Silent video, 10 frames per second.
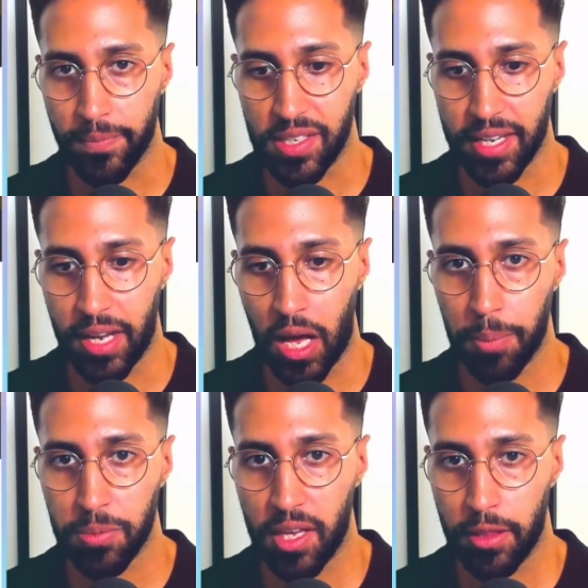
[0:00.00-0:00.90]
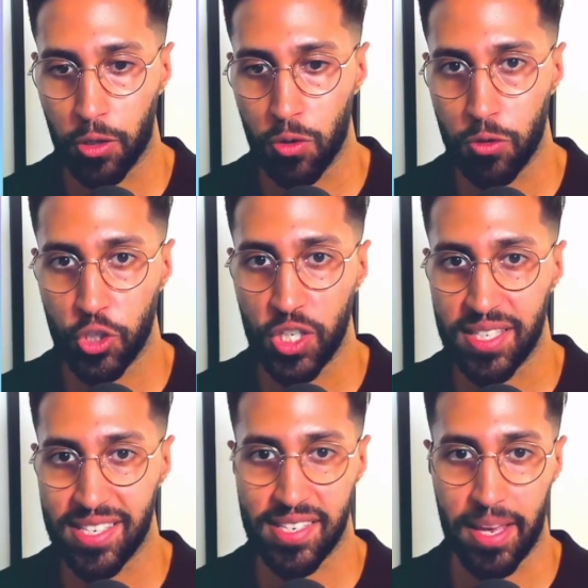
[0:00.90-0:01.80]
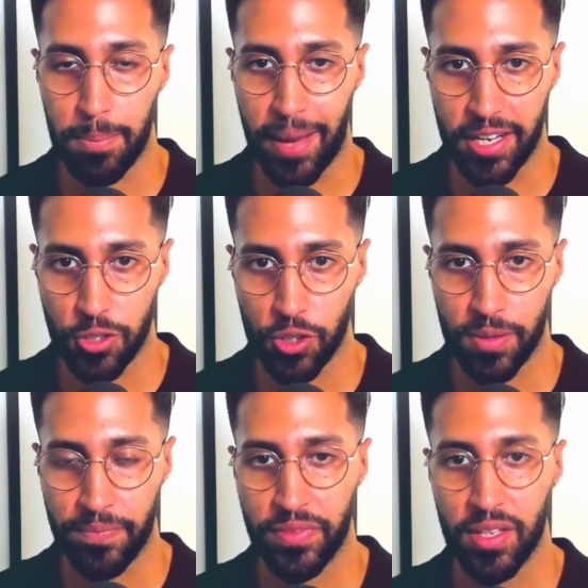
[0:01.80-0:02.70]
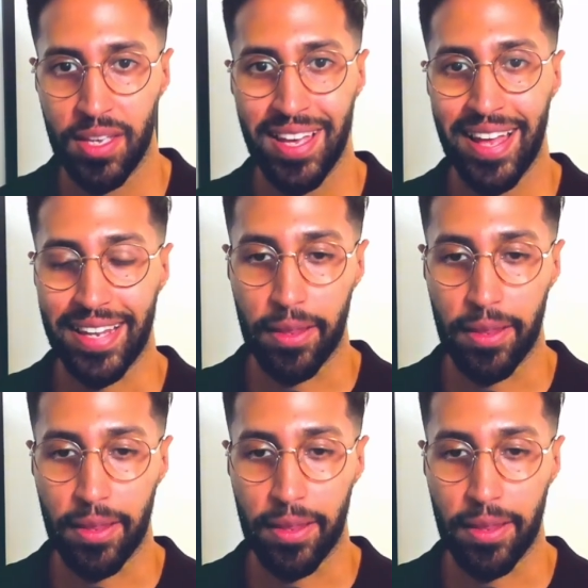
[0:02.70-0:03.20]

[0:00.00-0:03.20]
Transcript: it's going to update the Google Sheets to say batch. Now,